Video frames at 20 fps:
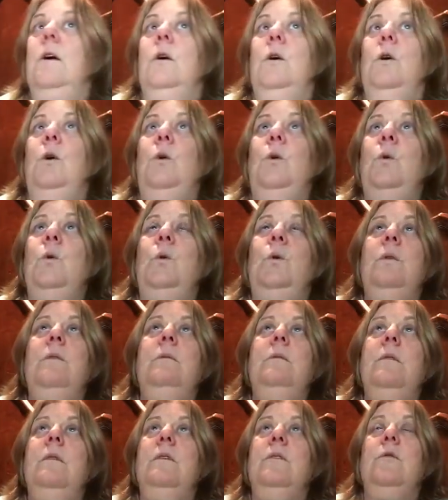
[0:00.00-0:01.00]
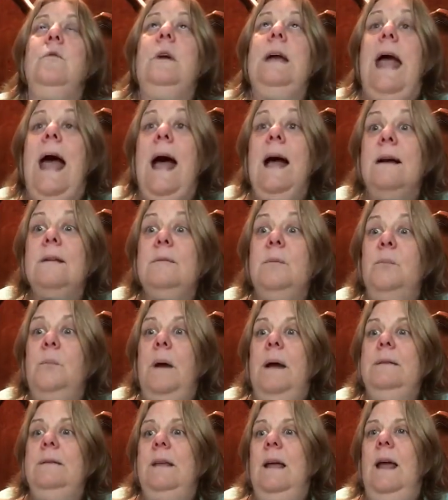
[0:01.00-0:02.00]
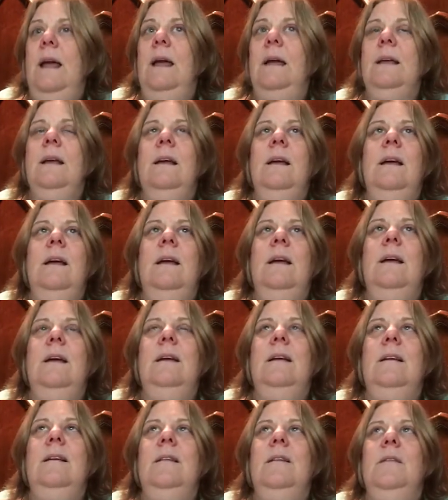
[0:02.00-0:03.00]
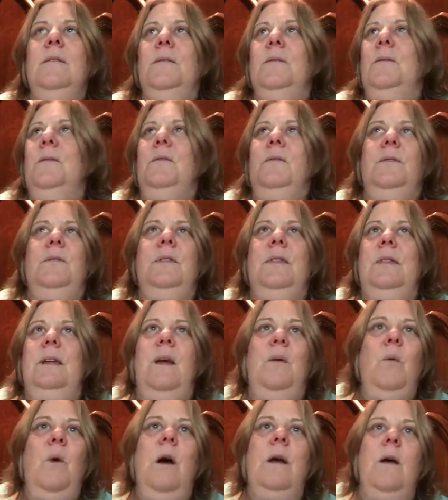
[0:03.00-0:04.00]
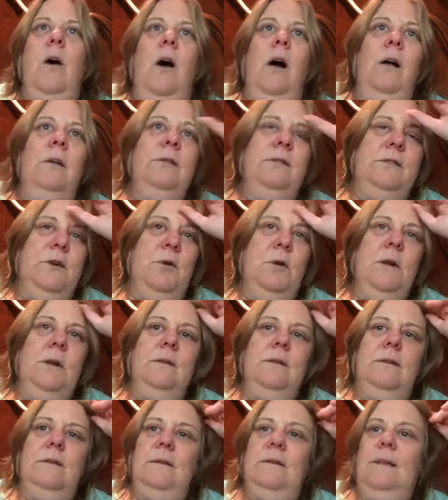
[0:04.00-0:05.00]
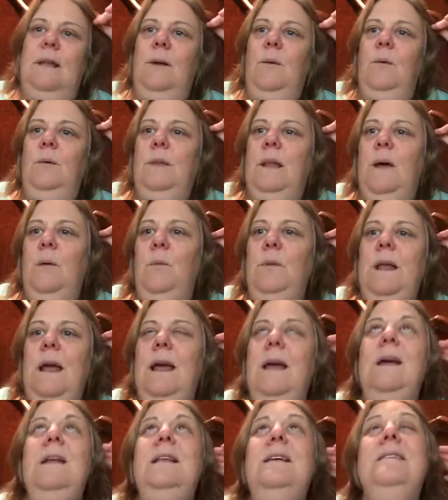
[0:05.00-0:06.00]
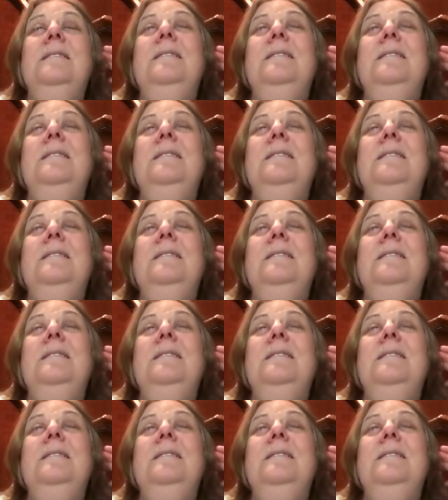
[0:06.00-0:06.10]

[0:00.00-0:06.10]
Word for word: who react by saying they want all students, they, they, they,